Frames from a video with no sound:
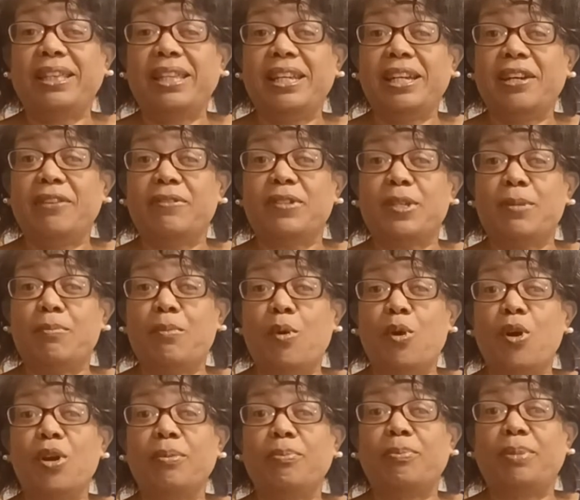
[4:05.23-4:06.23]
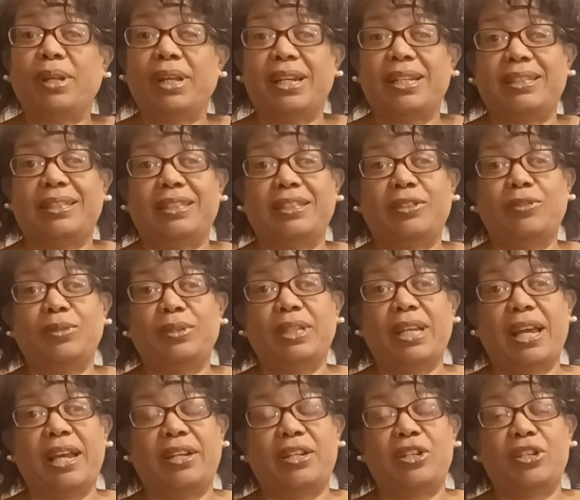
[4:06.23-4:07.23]
think of some more places
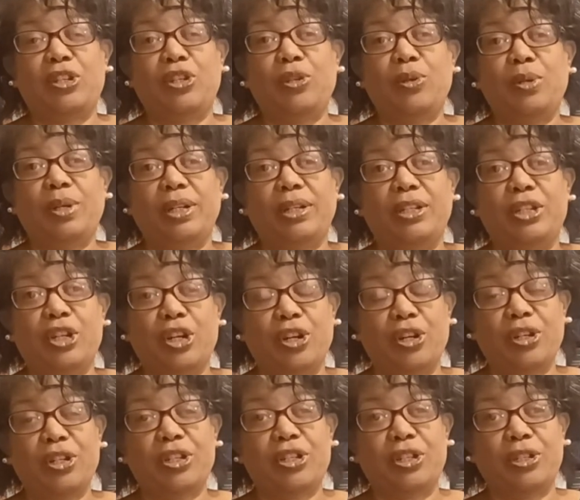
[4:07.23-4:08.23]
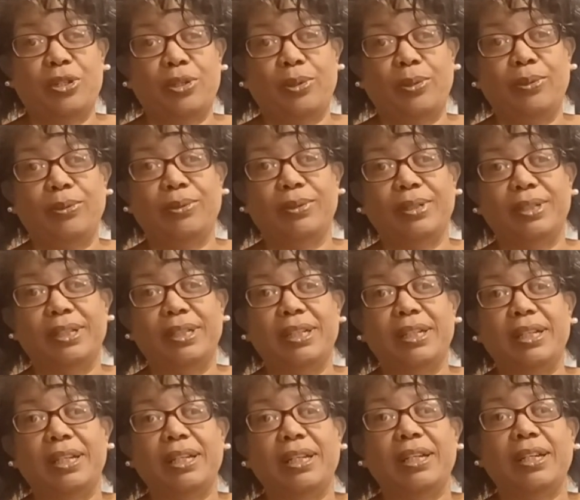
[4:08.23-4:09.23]
that you could turn to
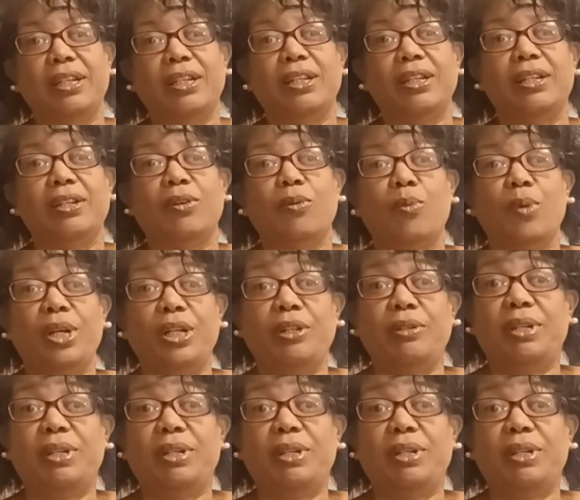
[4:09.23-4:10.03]
when you